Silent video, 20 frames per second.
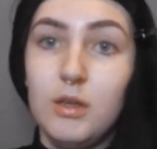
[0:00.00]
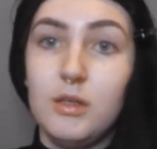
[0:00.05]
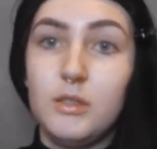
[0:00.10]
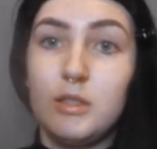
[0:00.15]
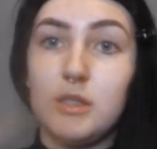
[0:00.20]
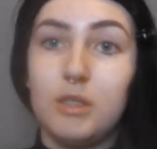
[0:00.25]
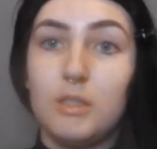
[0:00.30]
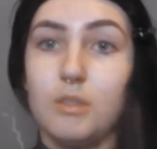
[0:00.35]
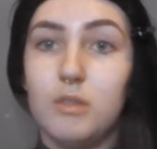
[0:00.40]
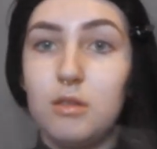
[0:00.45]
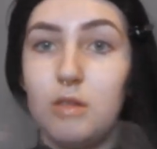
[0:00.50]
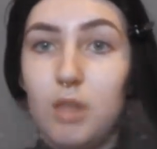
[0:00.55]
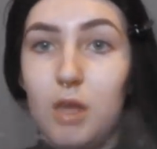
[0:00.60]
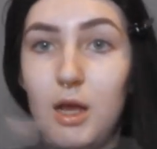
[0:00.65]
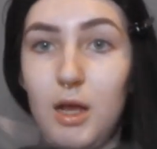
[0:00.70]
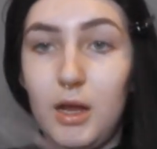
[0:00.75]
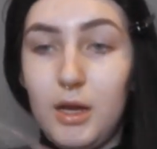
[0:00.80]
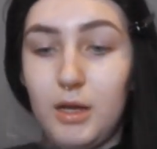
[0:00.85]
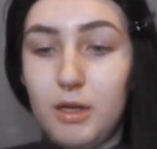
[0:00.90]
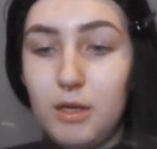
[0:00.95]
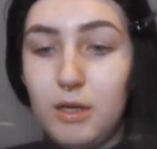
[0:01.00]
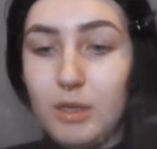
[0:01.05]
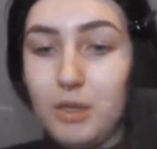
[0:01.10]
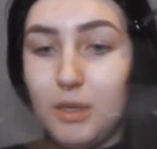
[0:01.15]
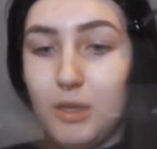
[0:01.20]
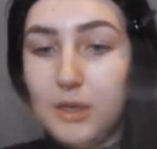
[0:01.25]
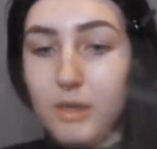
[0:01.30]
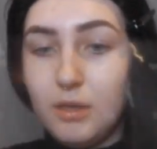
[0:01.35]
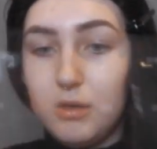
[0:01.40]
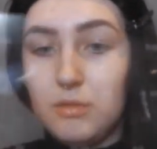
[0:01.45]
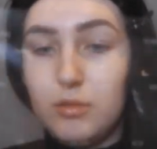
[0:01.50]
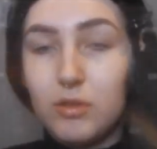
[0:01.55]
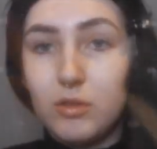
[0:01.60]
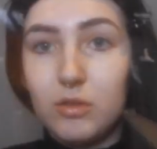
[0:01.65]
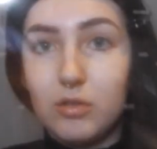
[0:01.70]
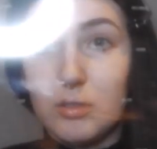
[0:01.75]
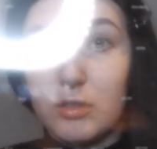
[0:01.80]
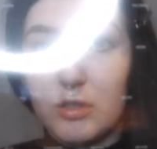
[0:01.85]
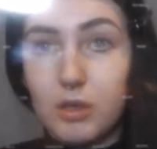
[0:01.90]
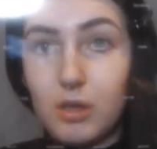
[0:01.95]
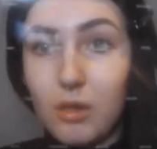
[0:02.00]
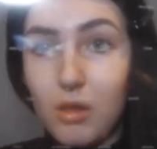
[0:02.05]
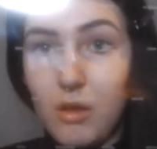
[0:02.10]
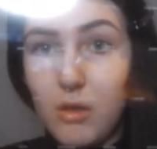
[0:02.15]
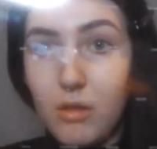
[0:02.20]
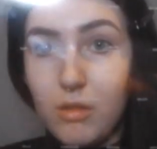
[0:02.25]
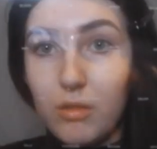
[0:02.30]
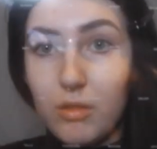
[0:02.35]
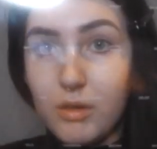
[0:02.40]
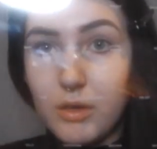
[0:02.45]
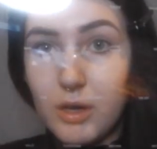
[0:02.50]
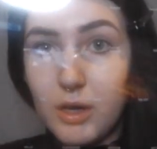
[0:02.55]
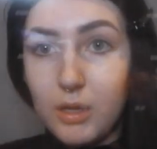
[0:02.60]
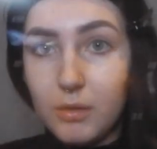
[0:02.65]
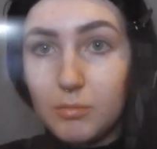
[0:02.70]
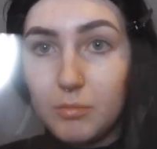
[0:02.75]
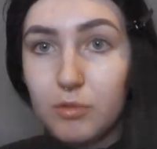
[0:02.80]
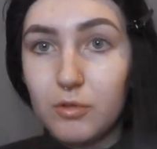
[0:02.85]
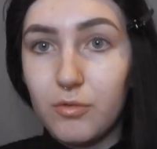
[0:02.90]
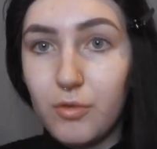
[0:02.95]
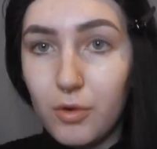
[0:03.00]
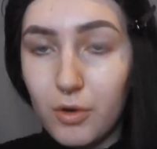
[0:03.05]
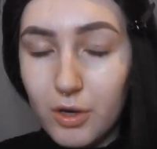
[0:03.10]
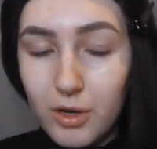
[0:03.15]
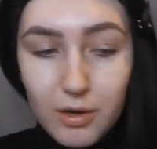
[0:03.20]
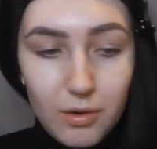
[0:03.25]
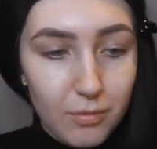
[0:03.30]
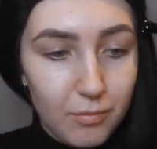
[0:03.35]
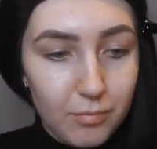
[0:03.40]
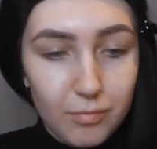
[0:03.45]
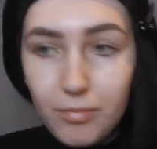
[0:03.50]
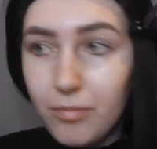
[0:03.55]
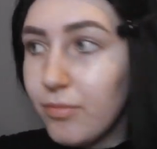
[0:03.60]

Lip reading: slide here, so just like all the names for it,